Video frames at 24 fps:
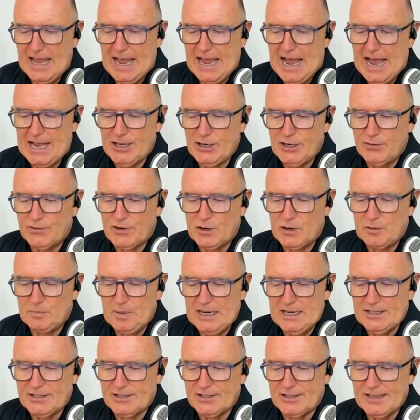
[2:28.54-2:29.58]
and you've
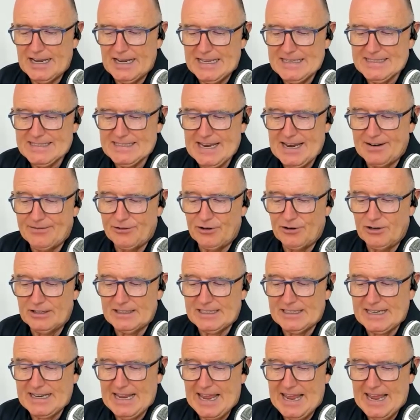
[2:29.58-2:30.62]
competed in several
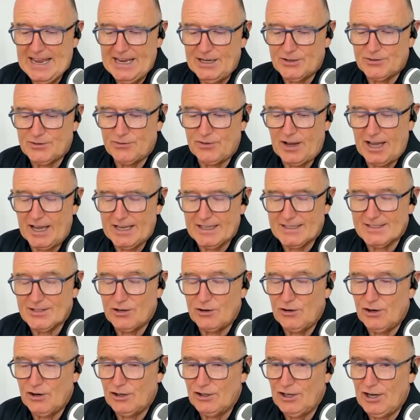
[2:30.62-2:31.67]
cage fights. So
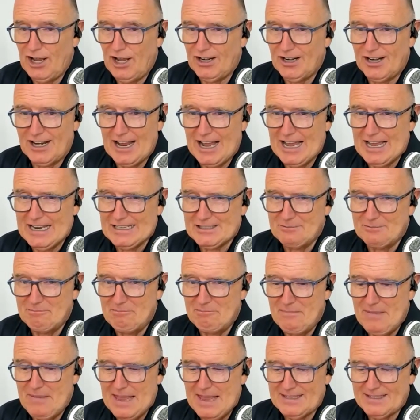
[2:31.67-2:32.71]
you're not a guy to
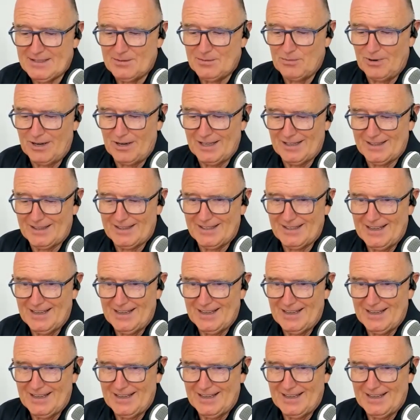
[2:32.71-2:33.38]
mess with